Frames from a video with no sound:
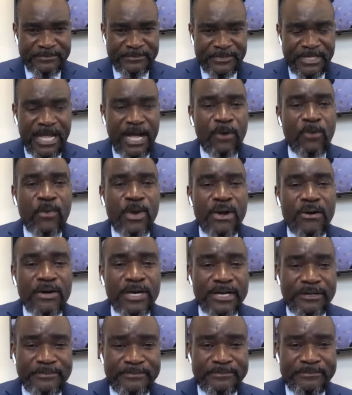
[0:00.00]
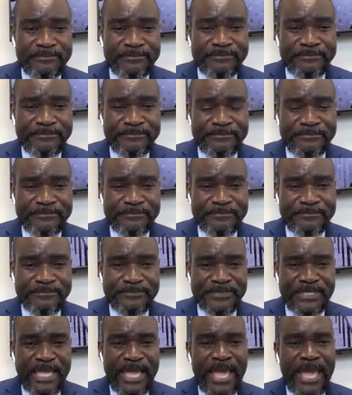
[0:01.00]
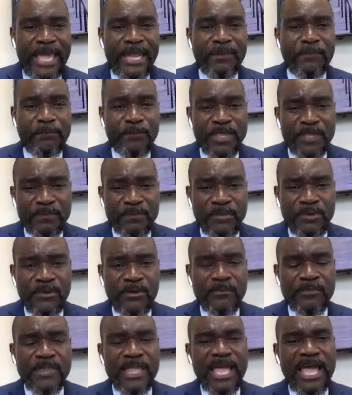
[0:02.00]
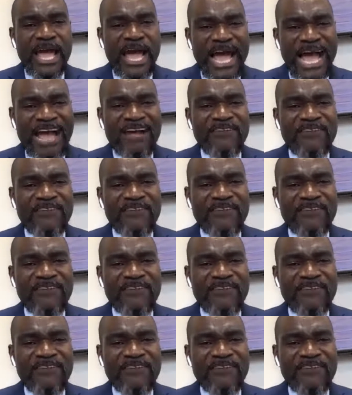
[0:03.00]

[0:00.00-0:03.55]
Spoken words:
are welcome and people have